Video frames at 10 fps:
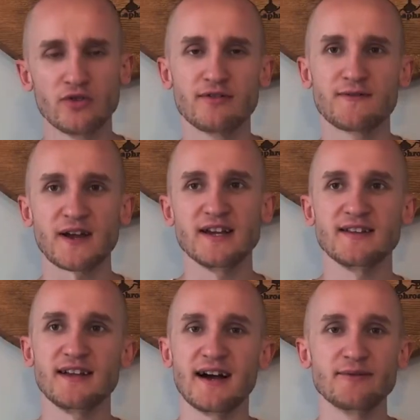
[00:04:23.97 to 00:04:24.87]
on the
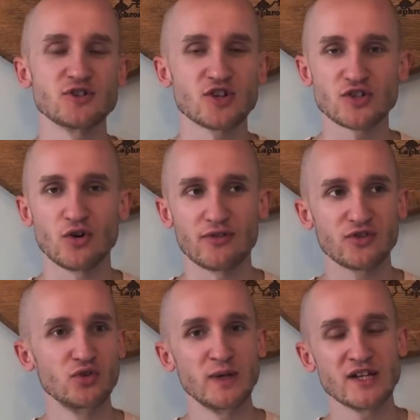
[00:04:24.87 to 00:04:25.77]
Friday. I was just
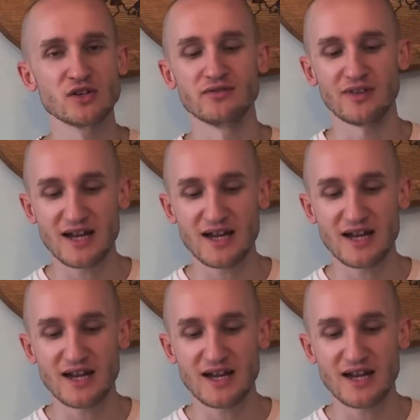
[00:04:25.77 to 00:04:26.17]
off two weeks off